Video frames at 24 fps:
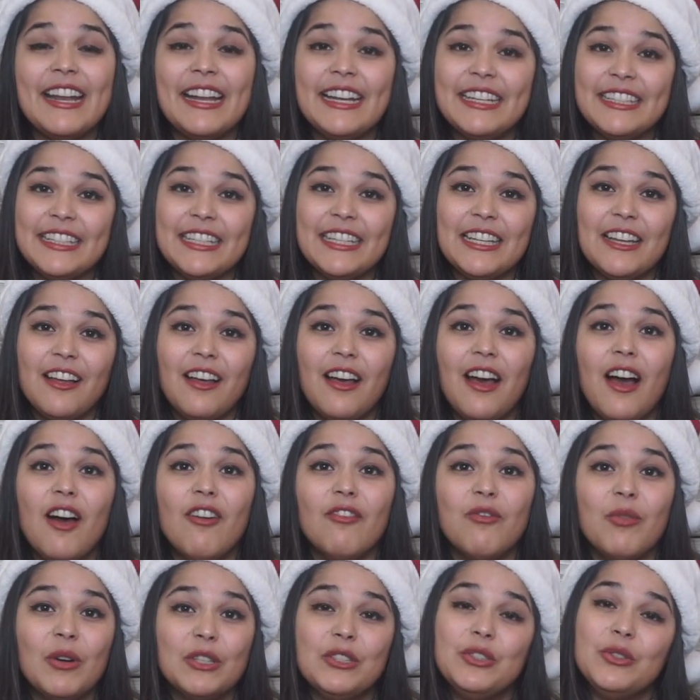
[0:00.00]
an idea
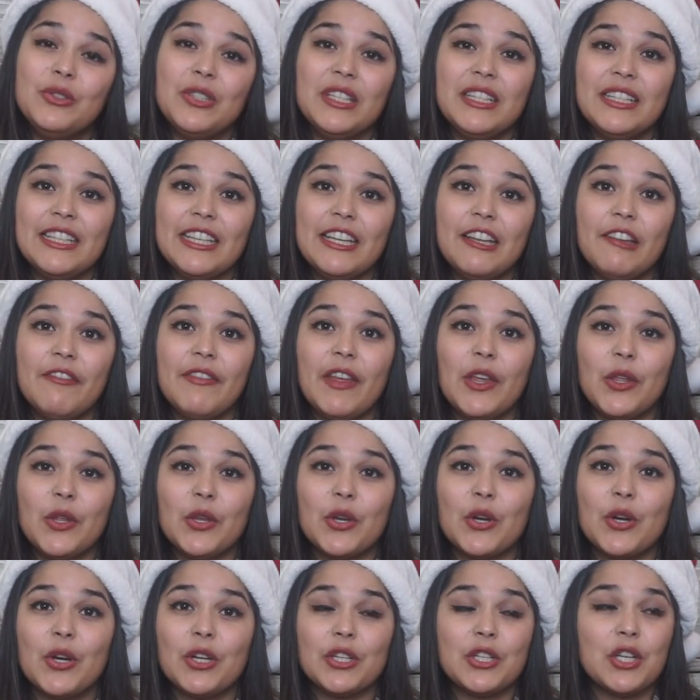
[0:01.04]
of what you can give
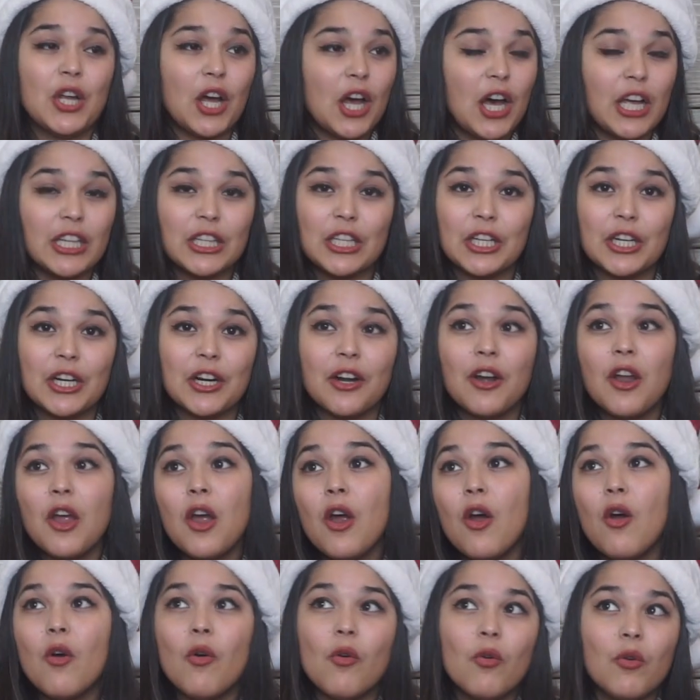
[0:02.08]
your toddler
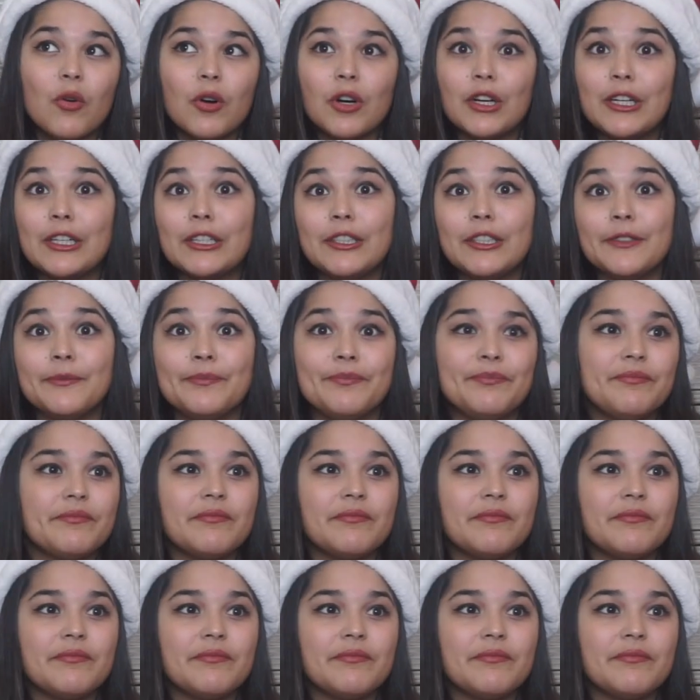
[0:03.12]
or